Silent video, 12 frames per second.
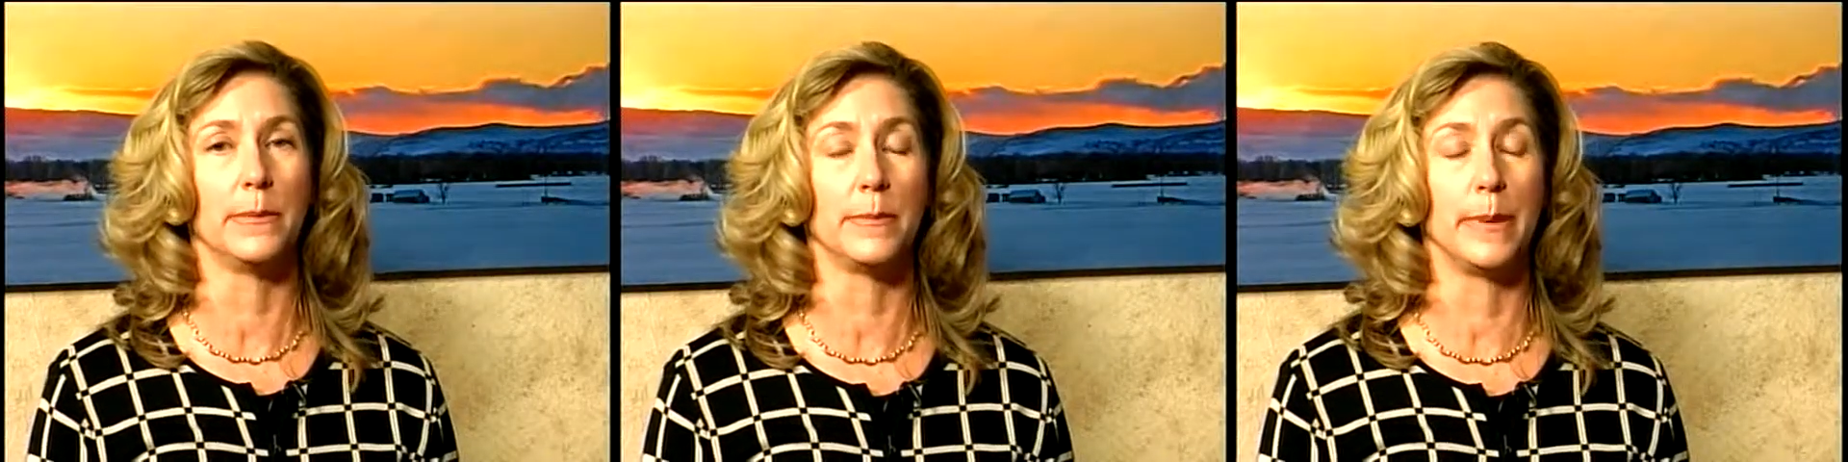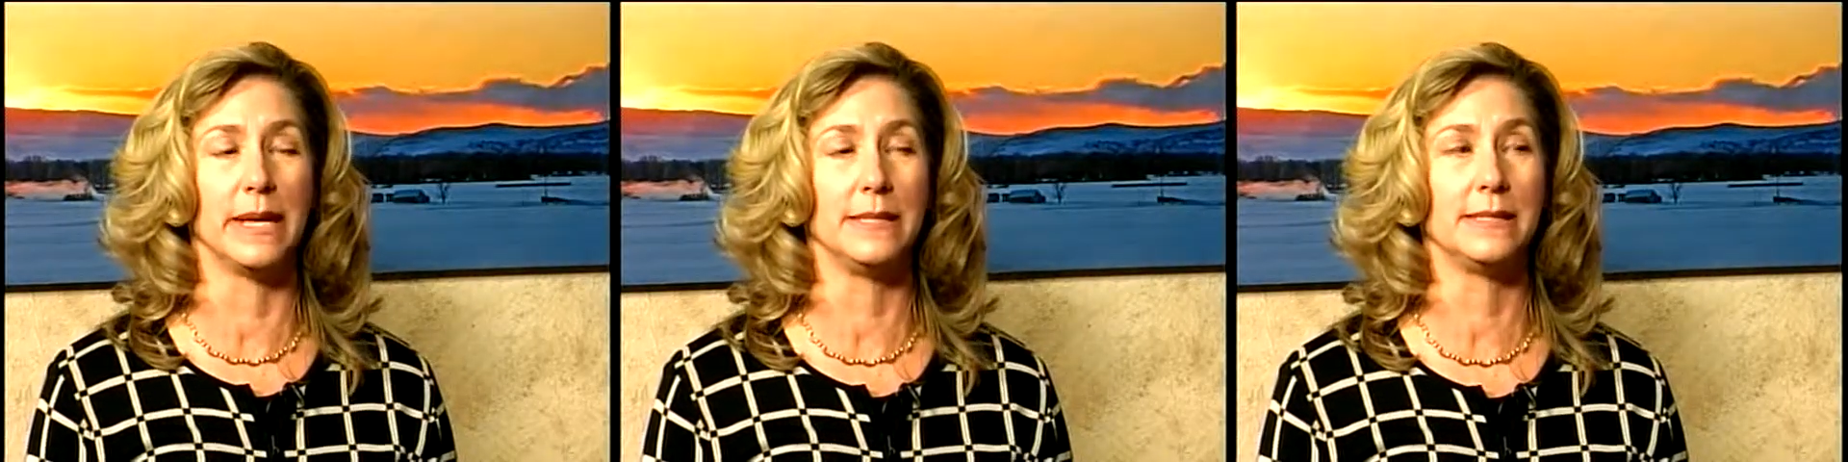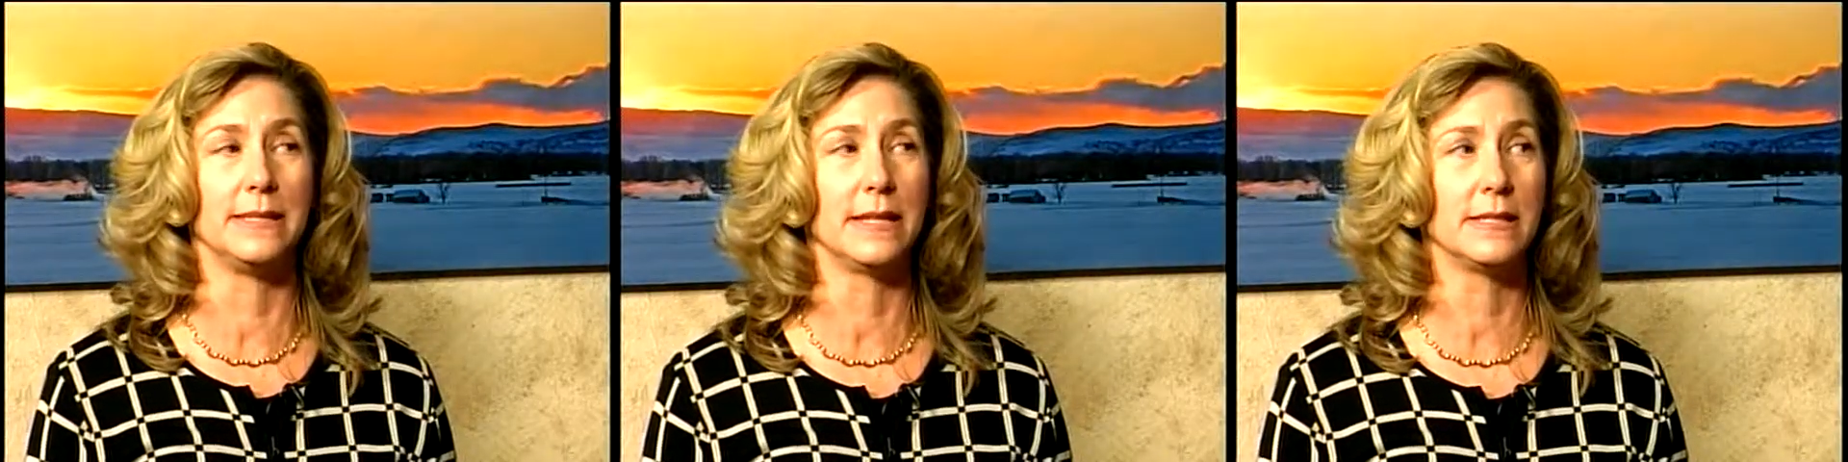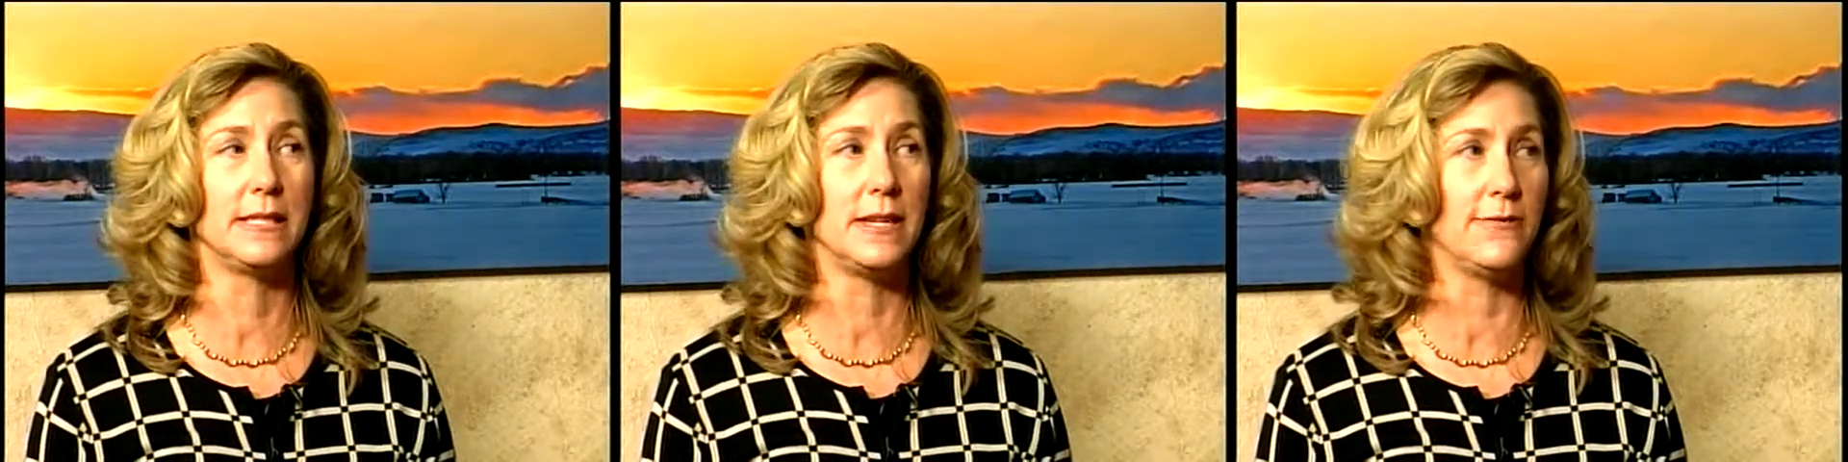by
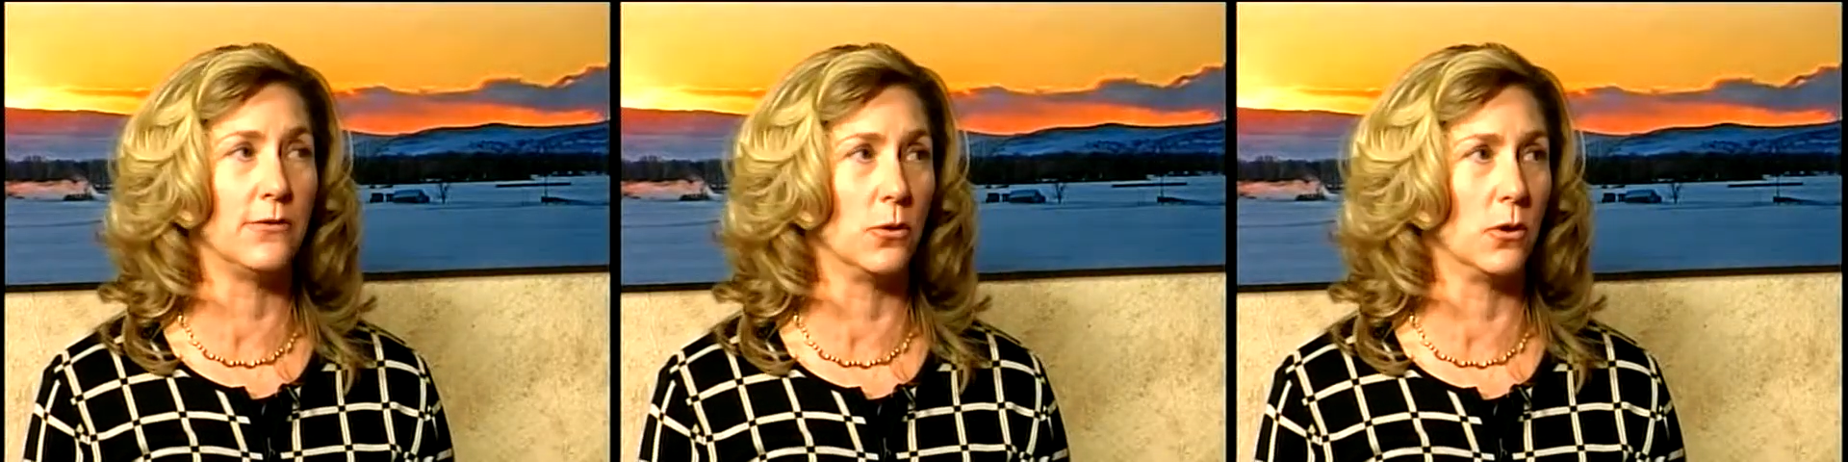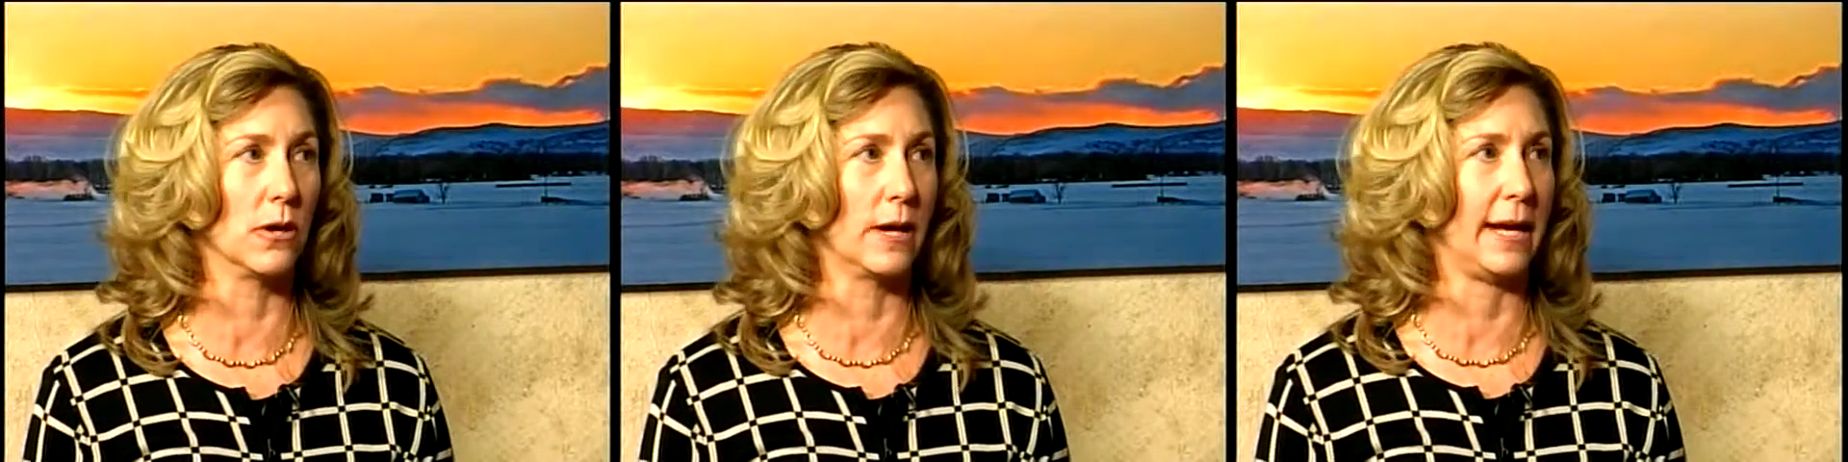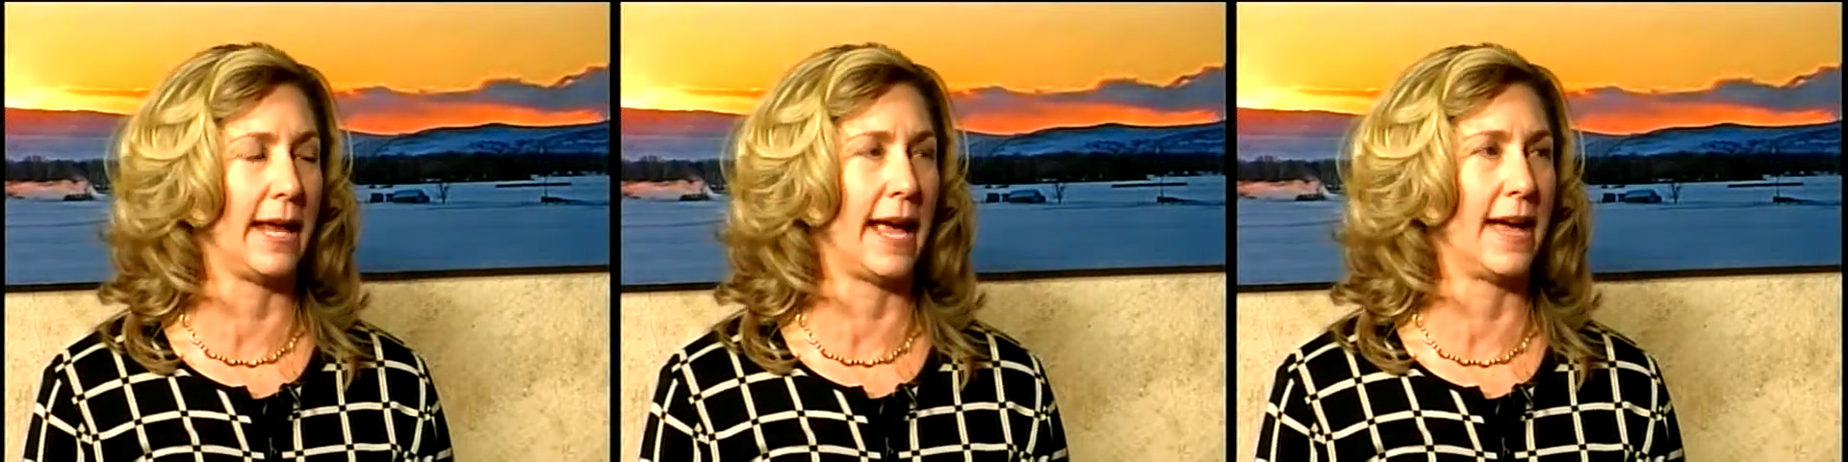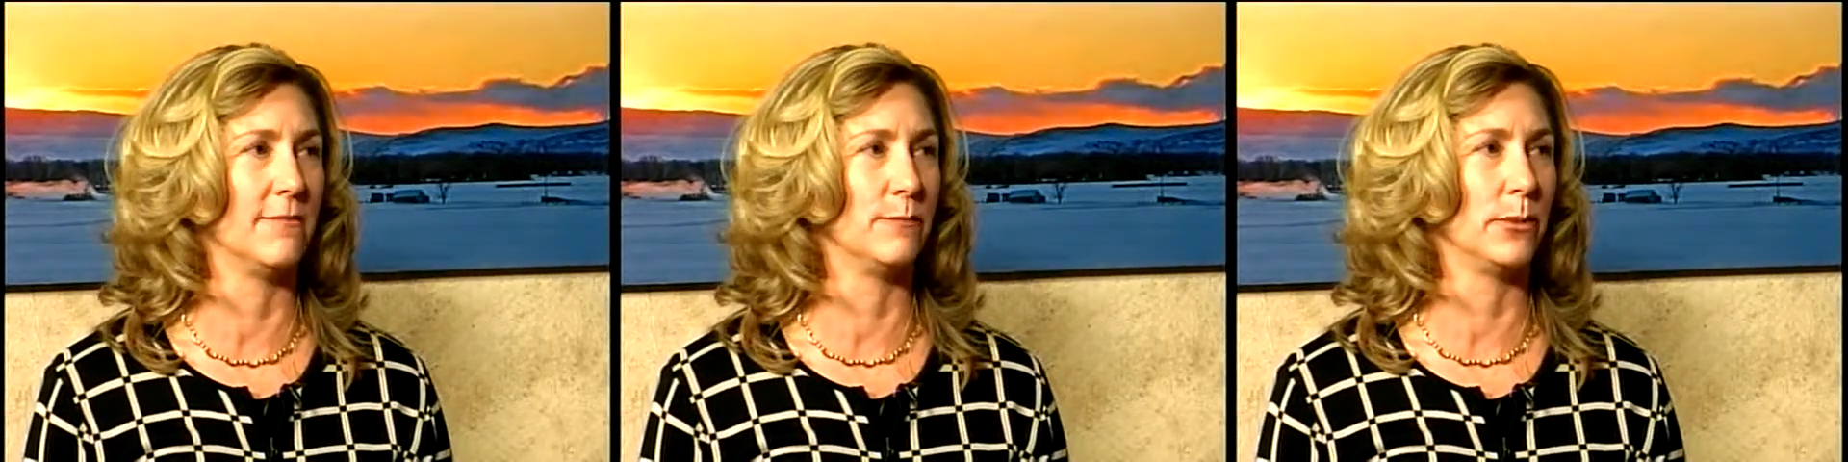
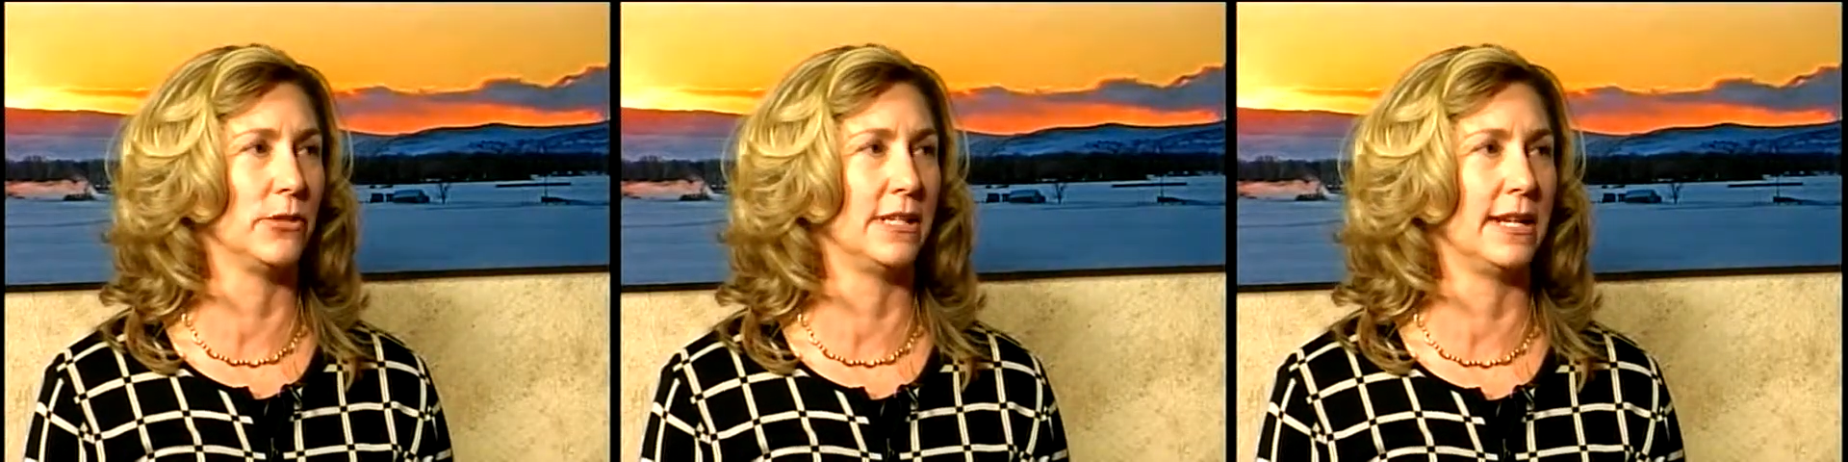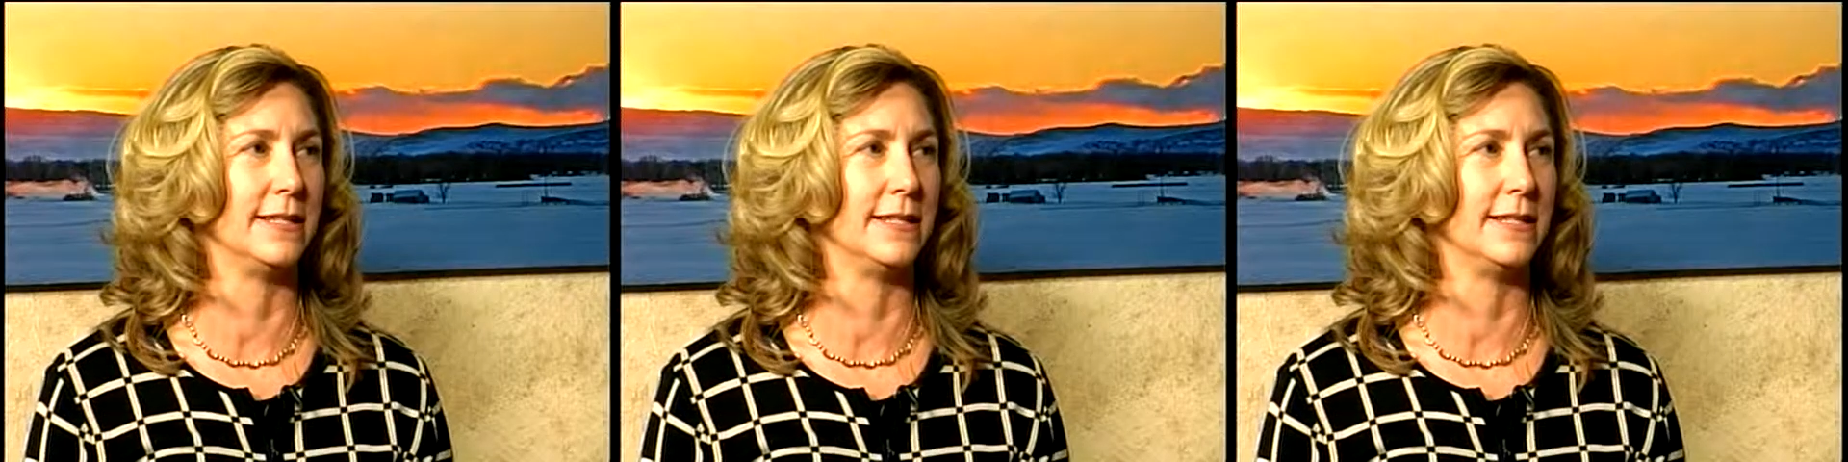64.5%.